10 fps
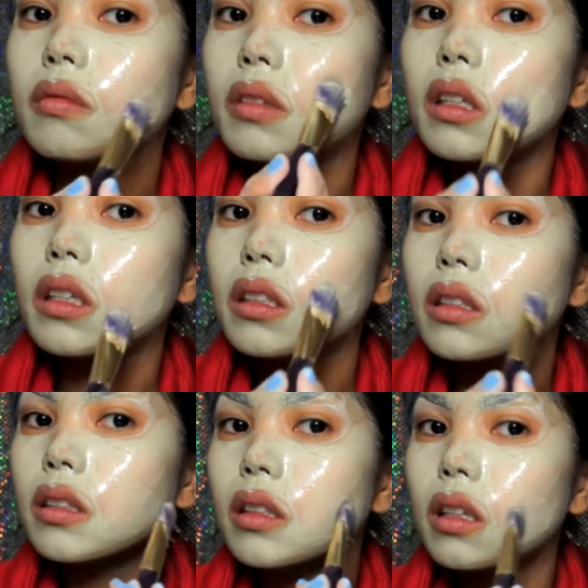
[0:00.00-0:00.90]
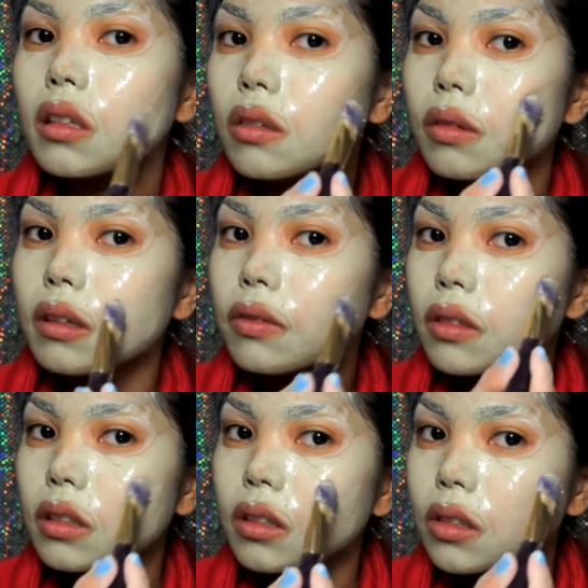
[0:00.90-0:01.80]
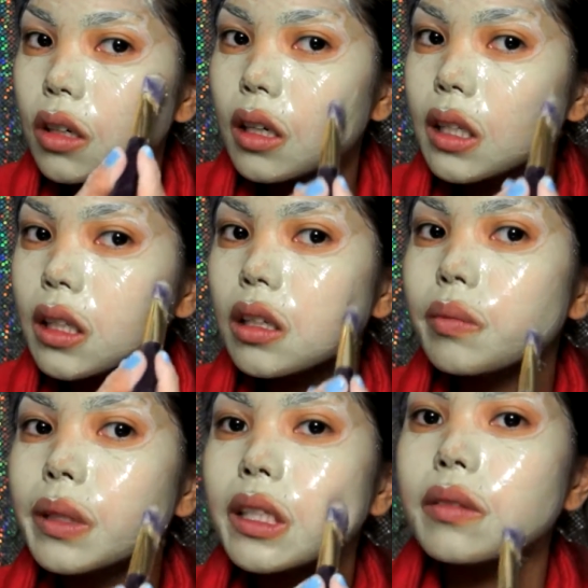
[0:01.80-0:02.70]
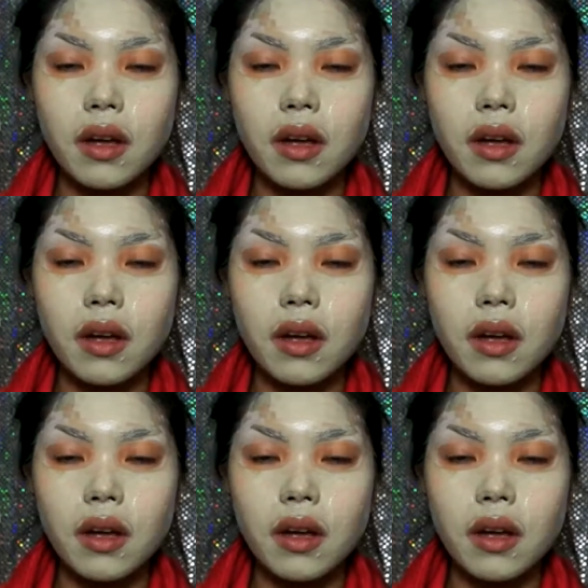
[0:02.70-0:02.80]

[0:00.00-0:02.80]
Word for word: Maybe I just needed to wait for it to dry a little bit.